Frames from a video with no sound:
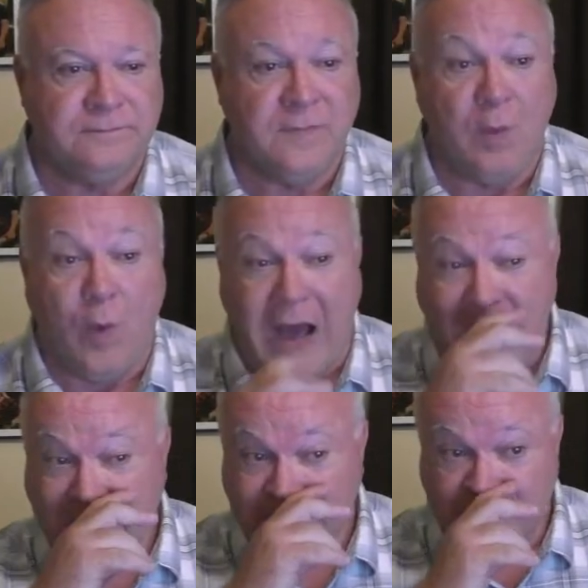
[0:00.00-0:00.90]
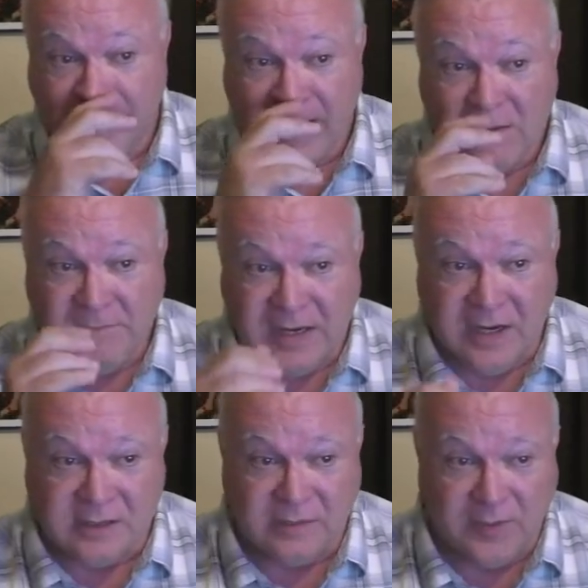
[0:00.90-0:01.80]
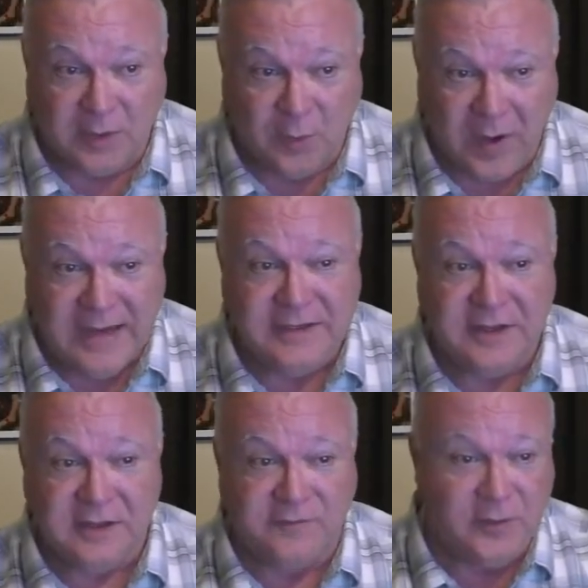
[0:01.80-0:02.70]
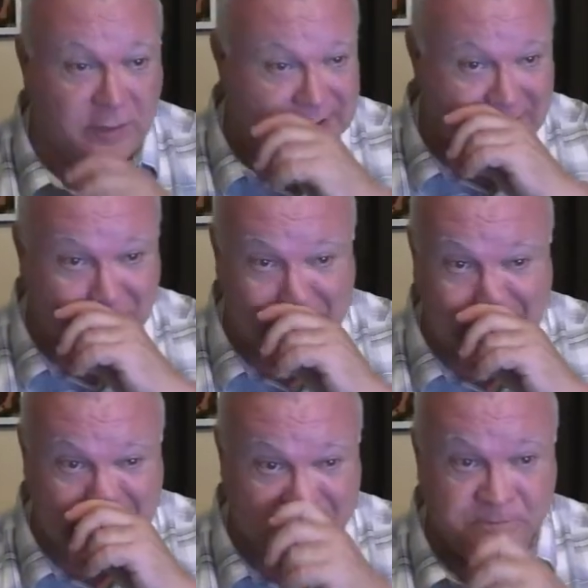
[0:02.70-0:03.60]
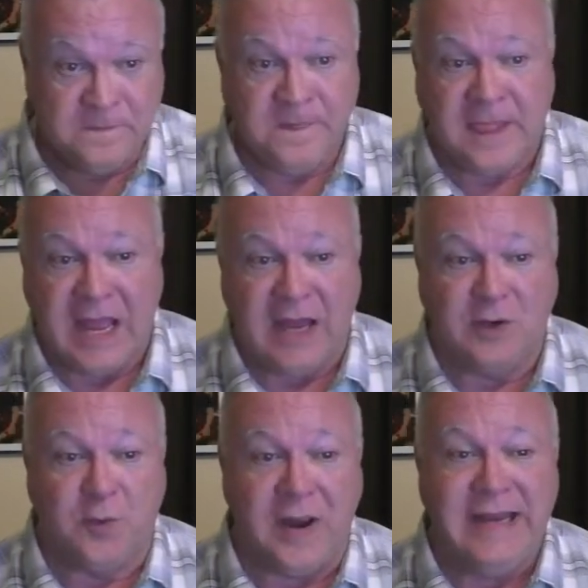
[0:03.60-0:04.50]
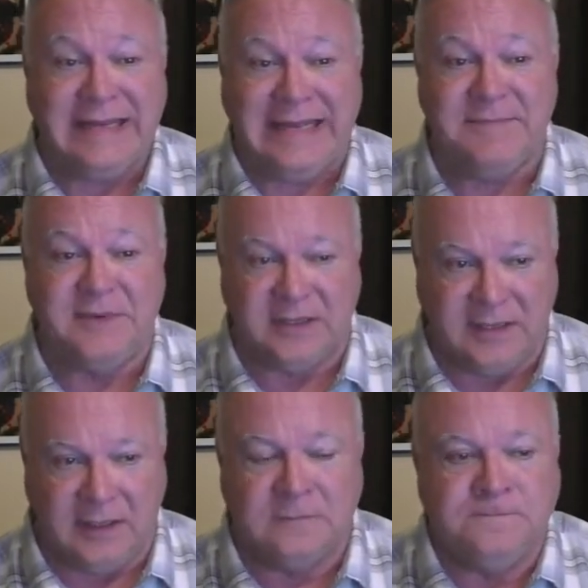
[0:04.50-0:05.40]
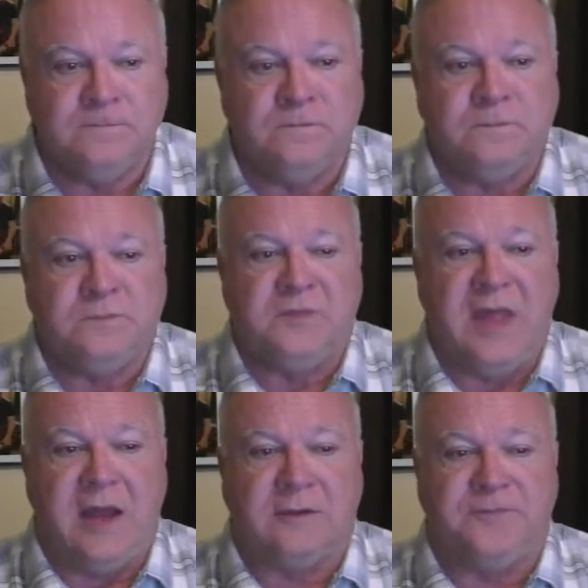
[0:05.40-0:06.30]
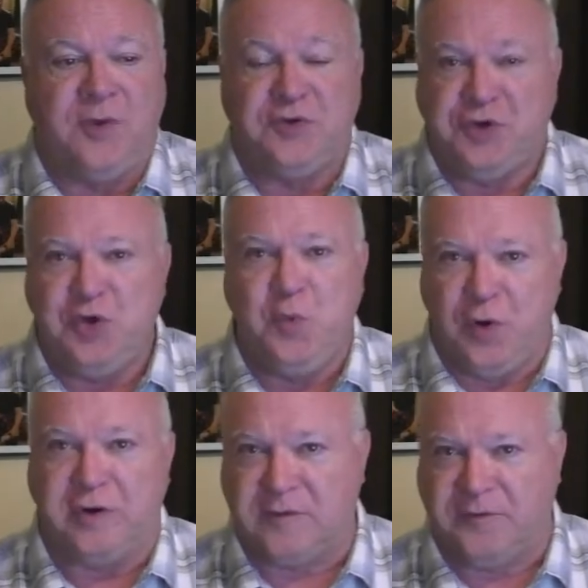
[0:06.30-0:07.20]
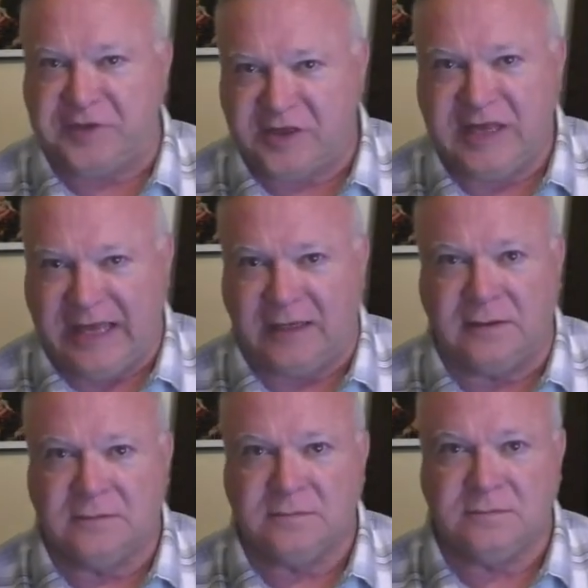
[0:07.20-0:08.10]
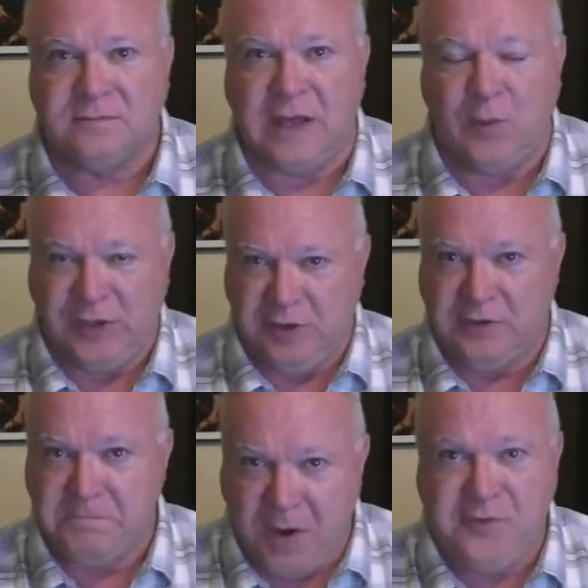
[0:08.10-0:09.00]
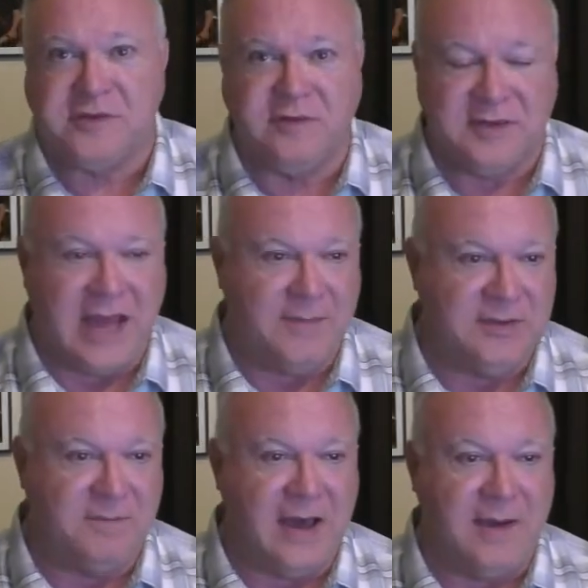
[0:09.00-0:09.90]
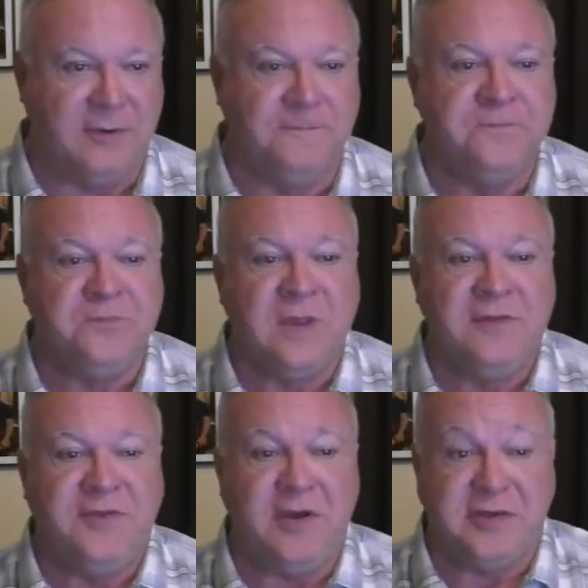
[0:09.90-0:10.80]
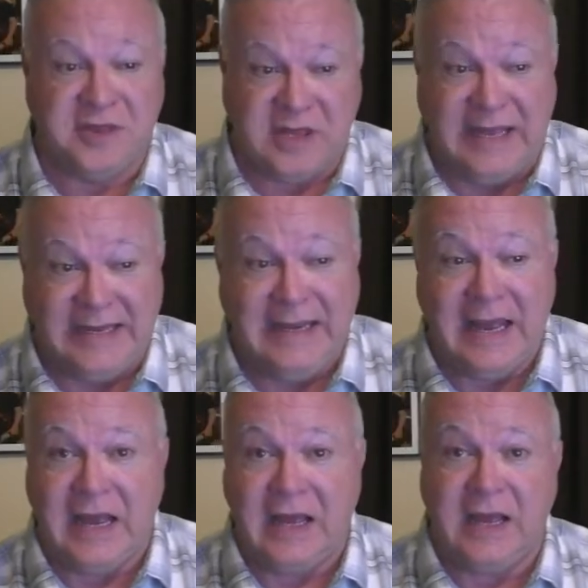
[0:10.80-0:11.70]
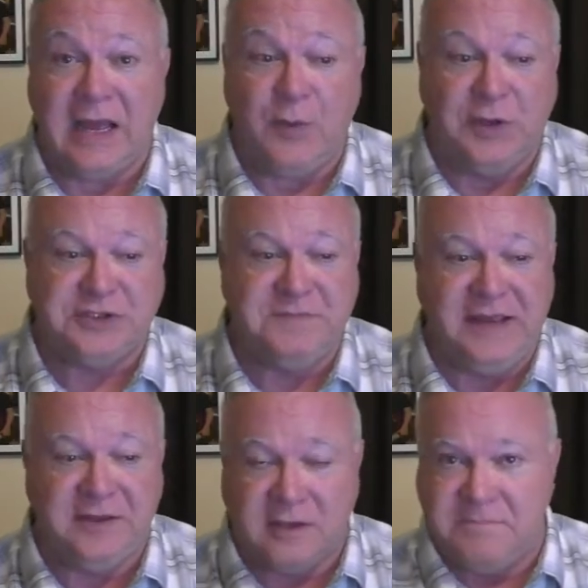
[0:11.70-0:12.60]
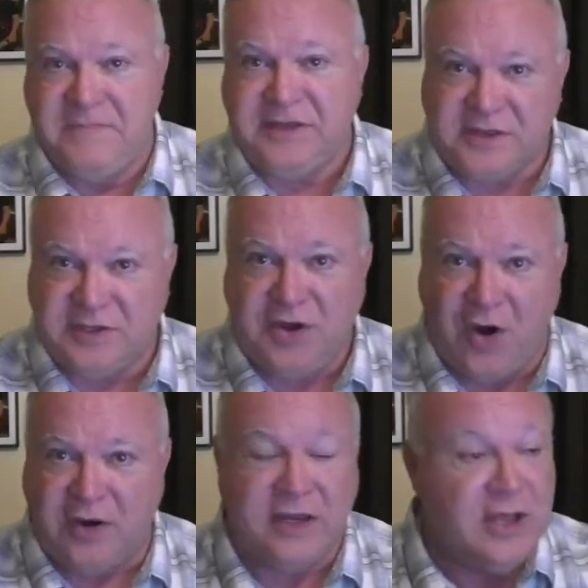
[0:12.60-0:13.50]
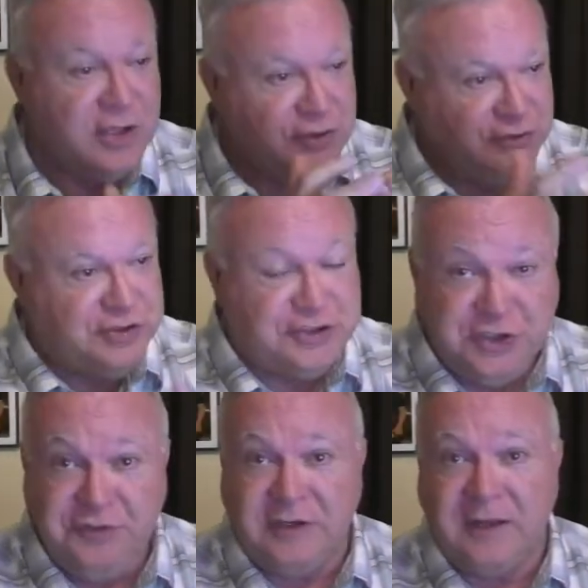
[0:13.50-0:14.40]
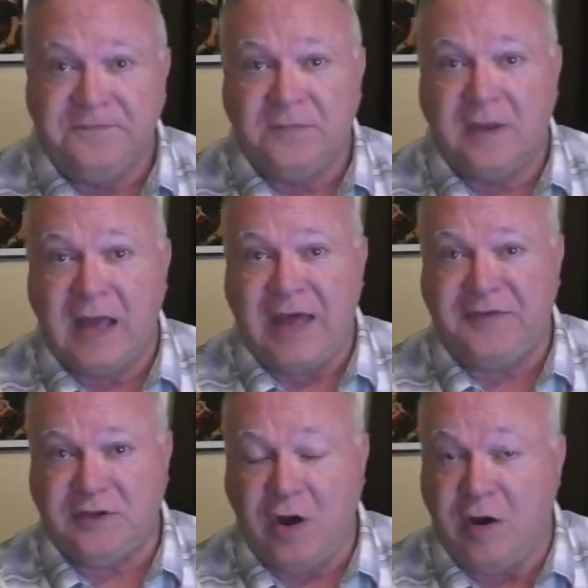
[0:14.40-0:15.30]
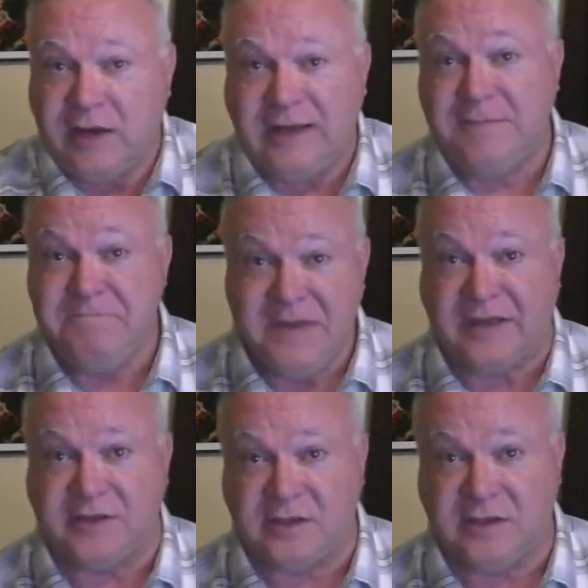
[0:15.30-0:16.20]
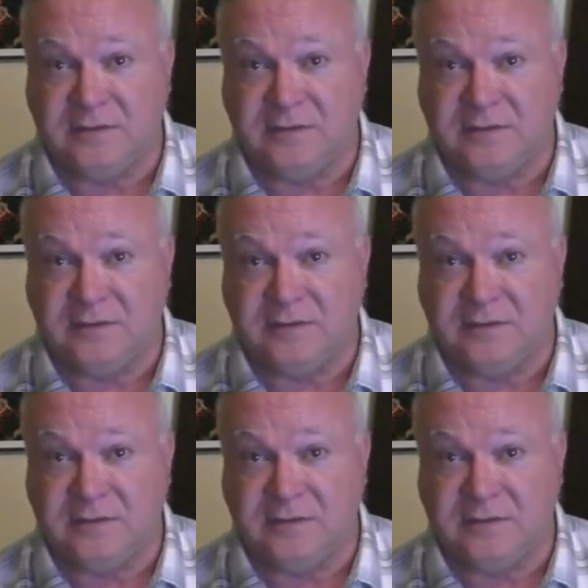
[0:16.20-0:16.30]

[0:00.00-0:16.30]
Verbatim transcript: Why? Because of the greatness of your iniquity and great enmity. Now, there are two words for sin that we use most of the time in the Bible. There's sin, which means to miss the target. You shoot at the target and miss.